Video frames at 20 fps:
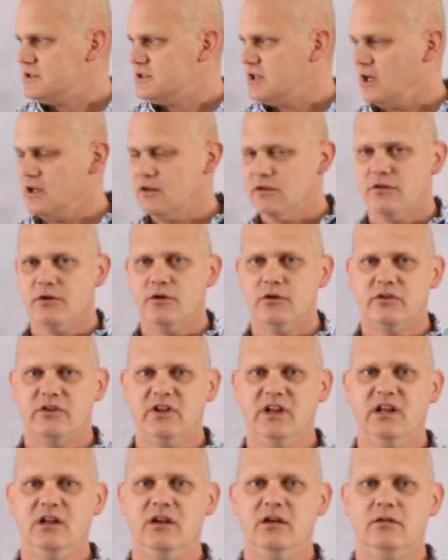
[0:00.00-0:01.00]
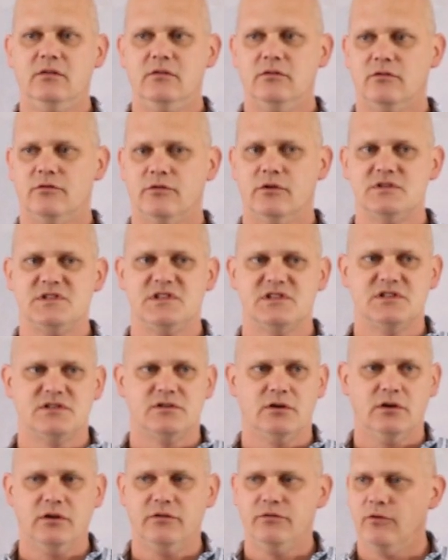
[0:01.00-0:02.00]
John 13, verses
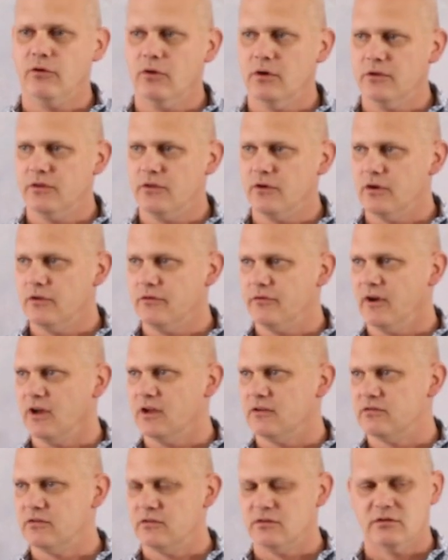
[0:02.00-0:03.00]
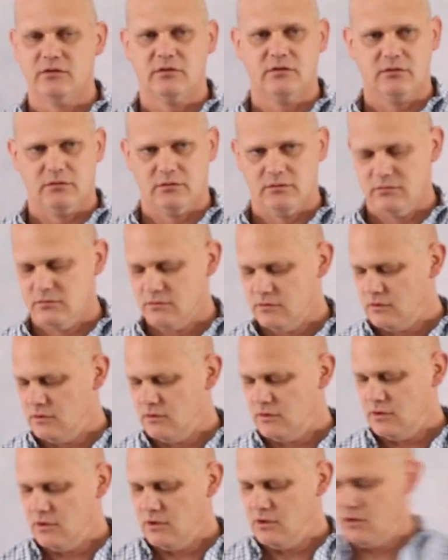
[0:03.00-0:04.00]
34 and 35. A
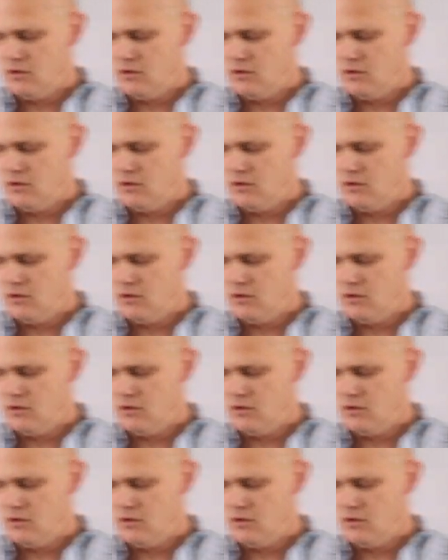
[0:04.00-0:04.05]
new